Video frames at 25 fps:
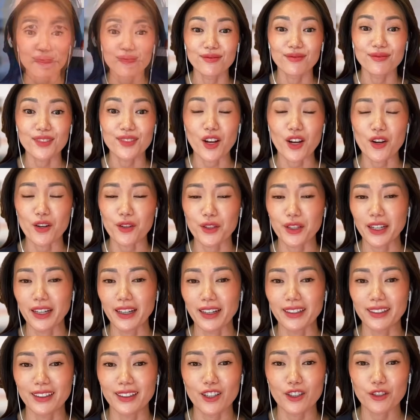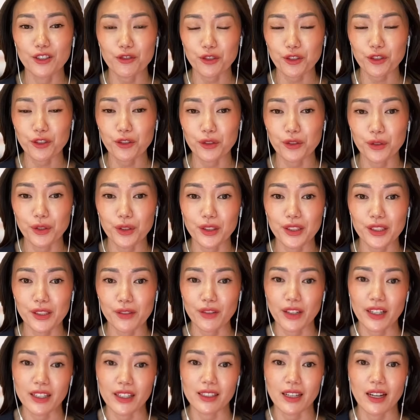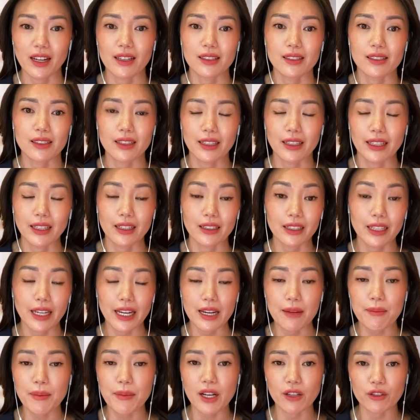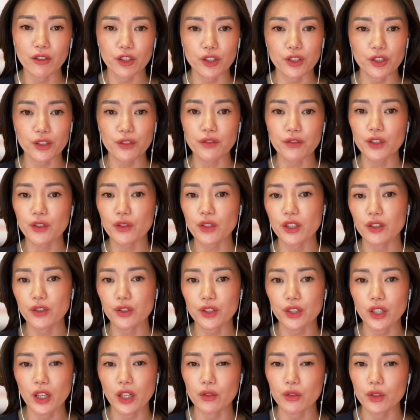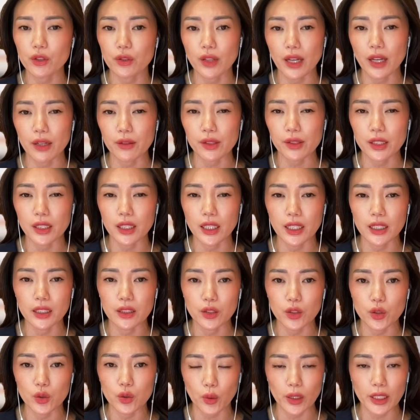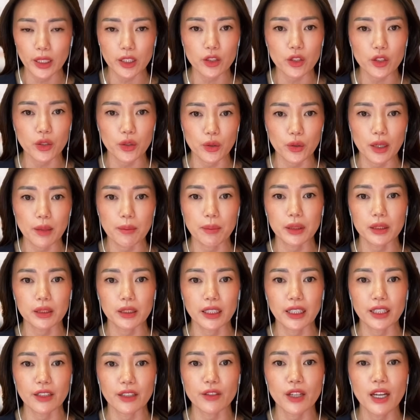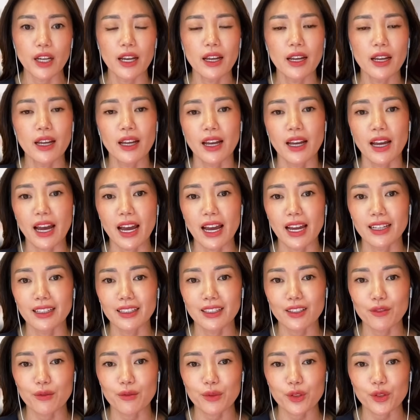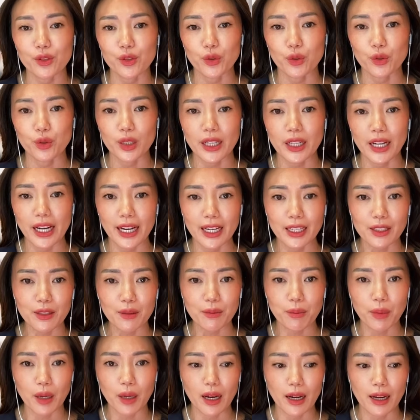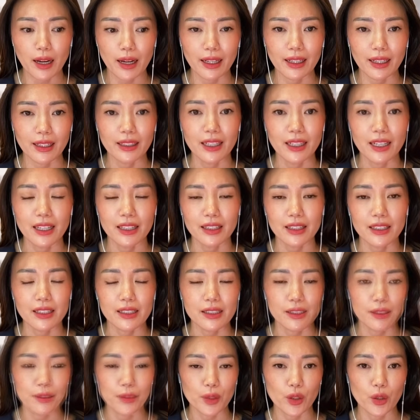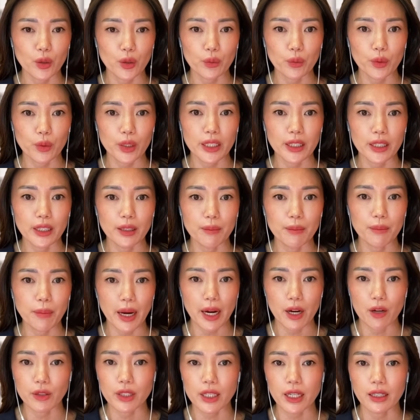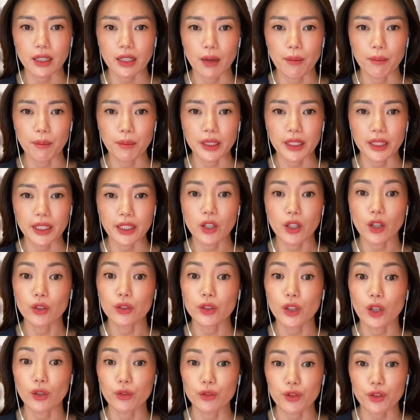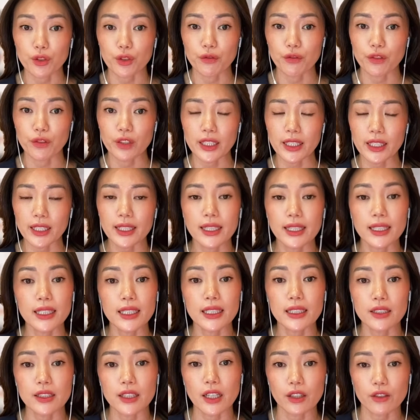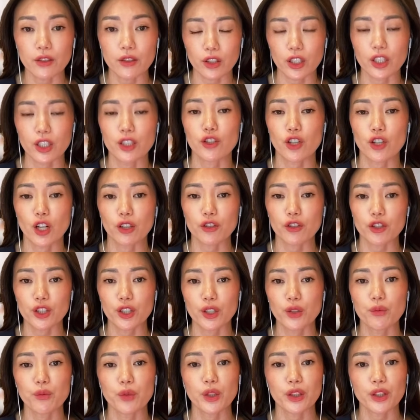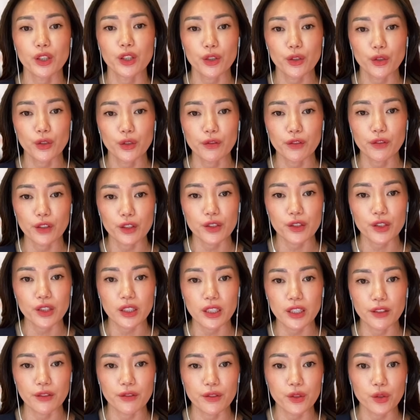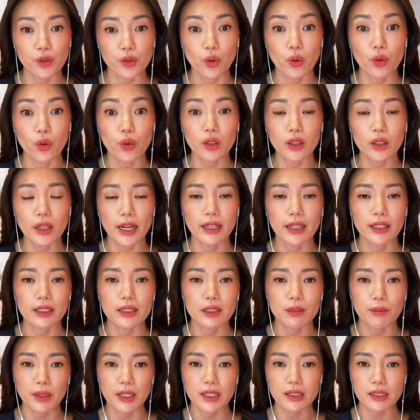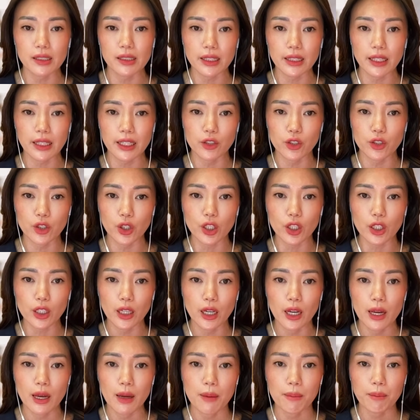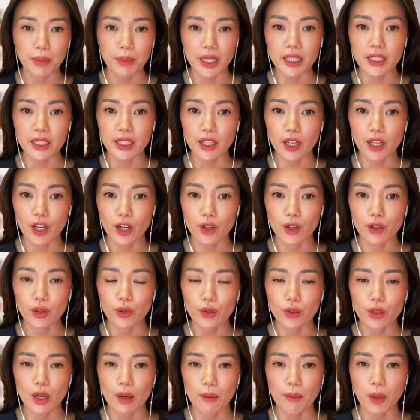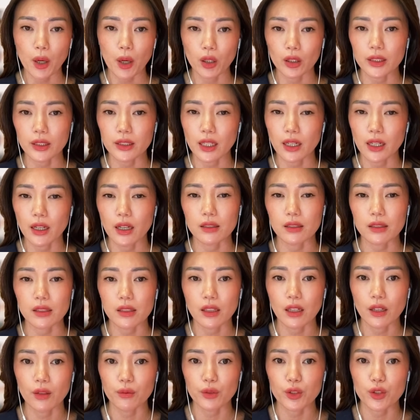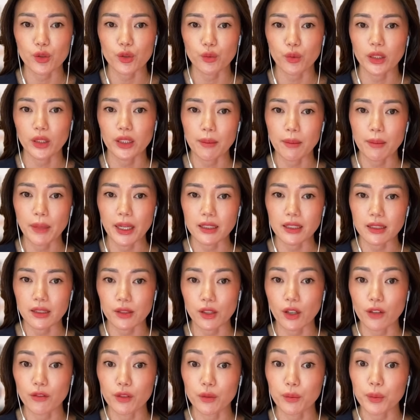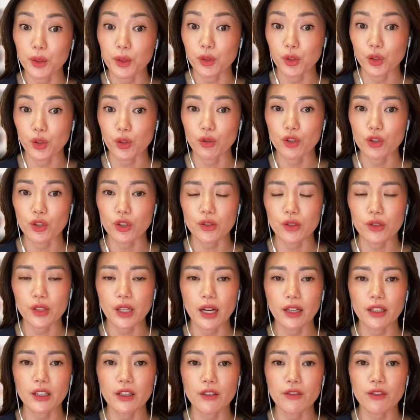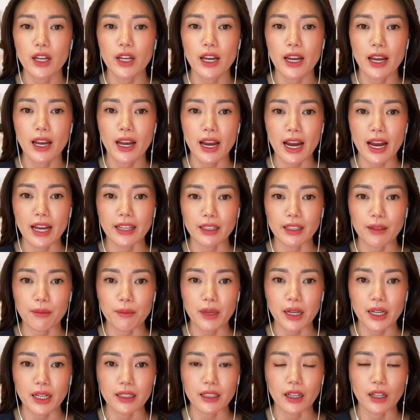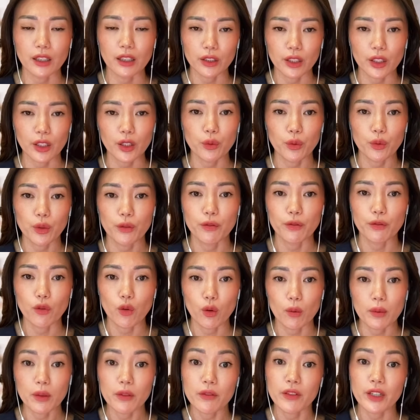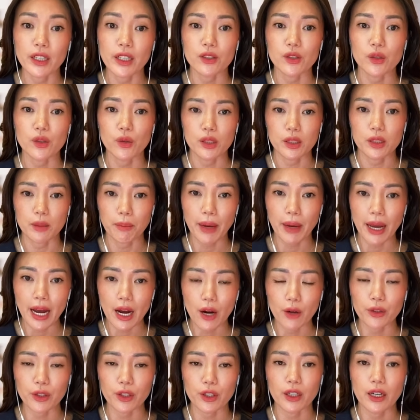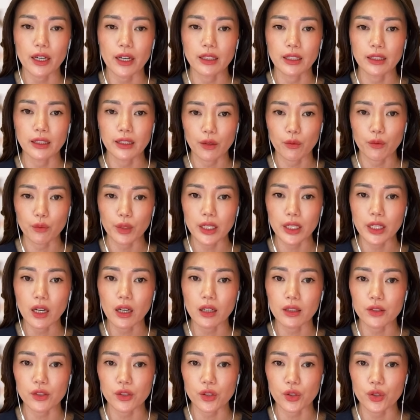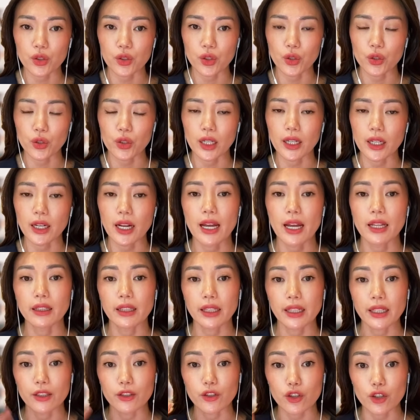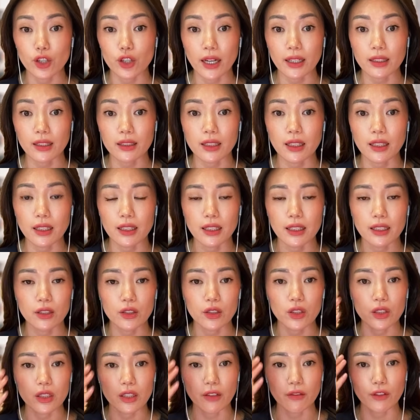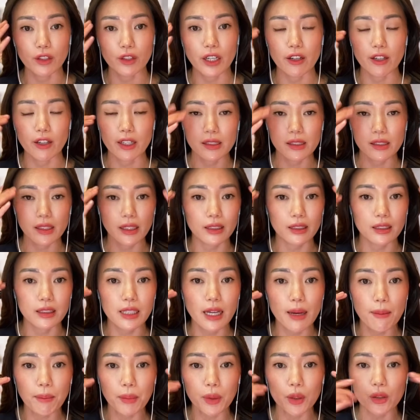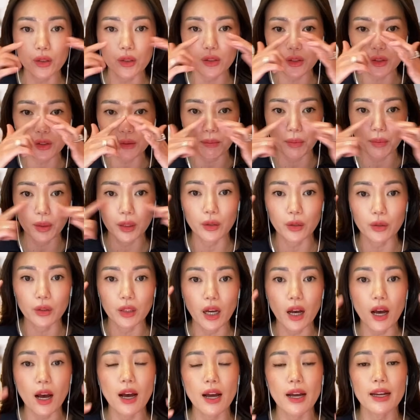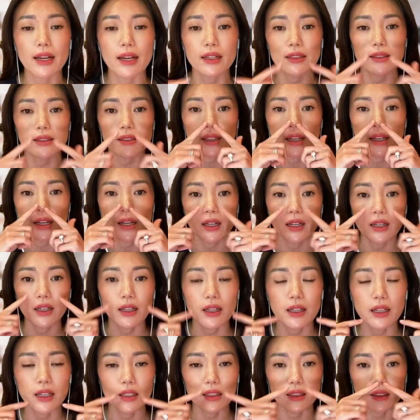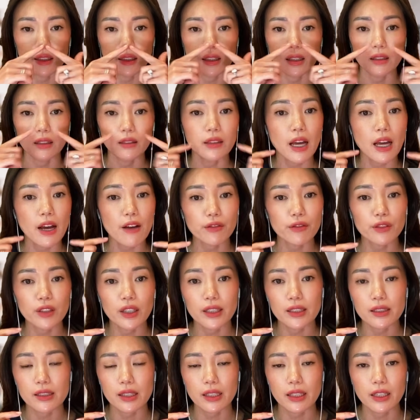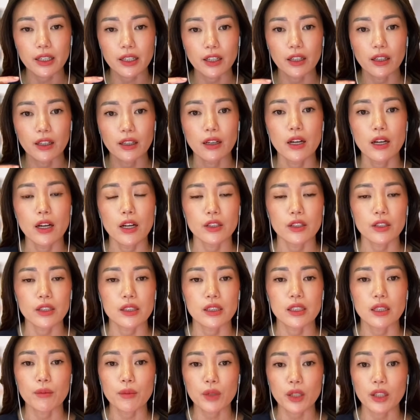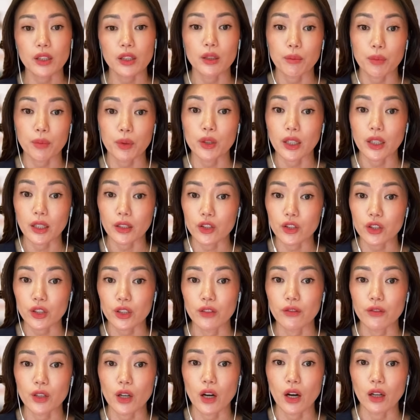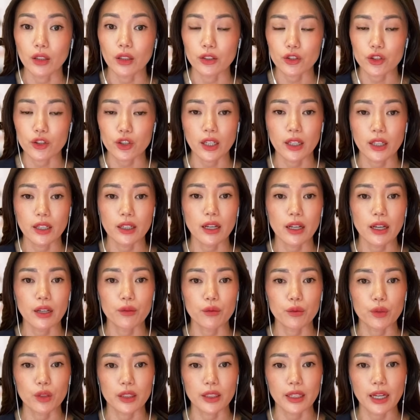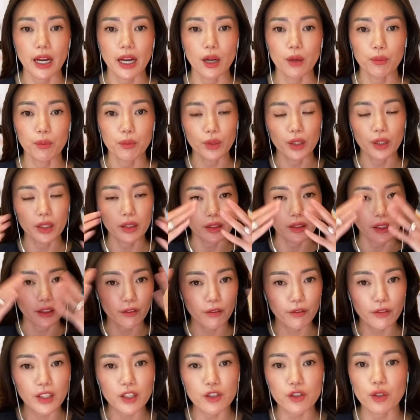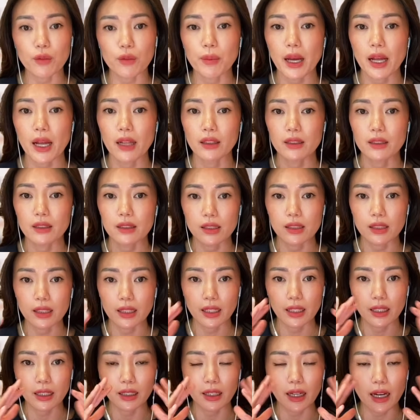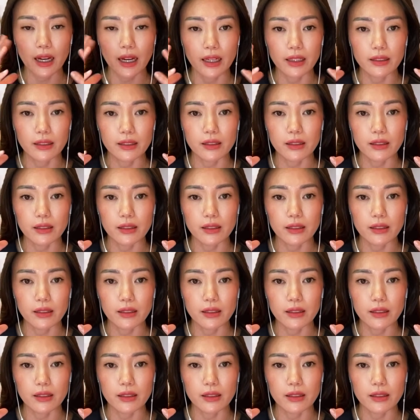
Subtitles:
Oh yeah, Ultra Cruel is fantastic. It came out just a few years ago, 2022, I believe, and it was created by this Korean biotech company called Ultra V in conjunction with the University of Seoul. And it's basically they took PDO, polydioxanone, which is what they make dissolvable sutures out of, and they made a liquid form of it. So it's a powder, and then they reconstitute it and they inject it into different areas like the temples, below the eyes, in the laugh lines here to stimulate the production of collagen and really help with like facial balancing and